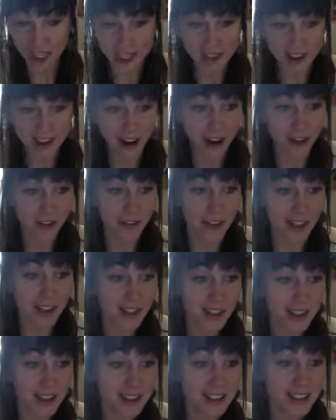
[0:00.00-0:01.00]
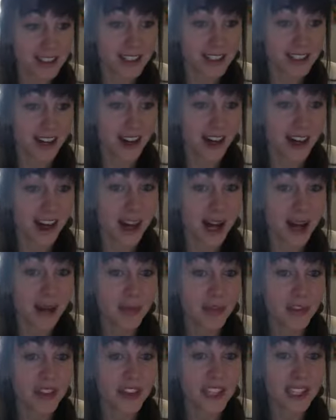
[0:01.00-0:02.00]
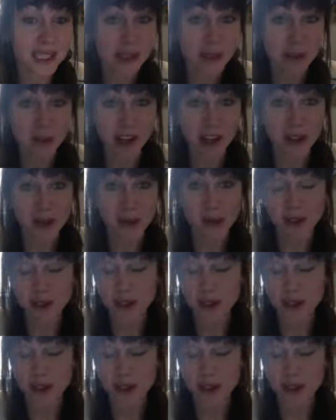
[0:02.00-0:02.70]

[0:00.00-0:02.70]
get off here. This month with